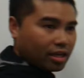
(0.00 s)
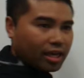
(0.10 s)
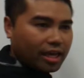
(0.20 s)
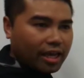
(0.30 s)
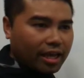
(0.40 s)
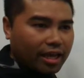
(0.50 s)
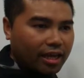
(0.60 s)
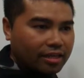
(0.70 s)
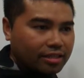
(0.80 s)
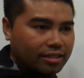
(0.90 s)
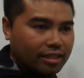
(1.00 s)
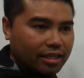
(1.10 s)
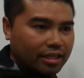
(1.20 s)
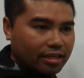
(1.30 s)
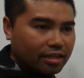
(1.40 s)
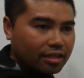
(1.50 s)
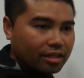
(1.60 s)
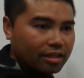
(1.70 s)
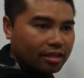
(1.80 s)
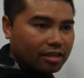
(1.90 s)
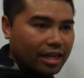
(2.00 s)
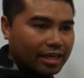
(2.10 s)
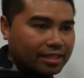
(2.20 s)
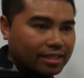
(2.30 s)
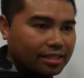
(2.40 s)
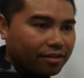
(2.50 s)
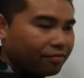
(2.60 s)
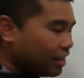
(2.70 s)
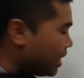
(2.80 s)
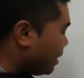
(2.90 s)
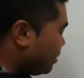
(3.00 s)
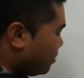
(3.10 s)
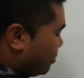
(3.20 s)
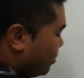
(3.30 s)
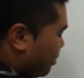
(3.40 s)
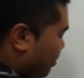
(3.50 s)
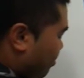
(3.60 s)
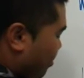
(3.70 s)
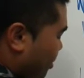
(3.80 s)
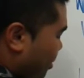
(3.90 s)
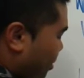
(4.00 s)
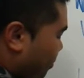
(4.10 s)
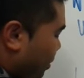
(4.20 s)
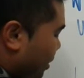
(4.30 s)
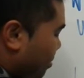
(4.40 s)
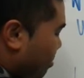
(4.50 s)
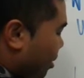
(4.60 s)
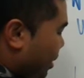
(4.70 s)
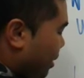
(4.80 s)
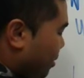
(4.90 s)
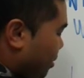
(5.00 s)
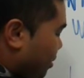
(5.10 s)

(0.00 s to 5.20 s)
And let's see, next is affiliate market.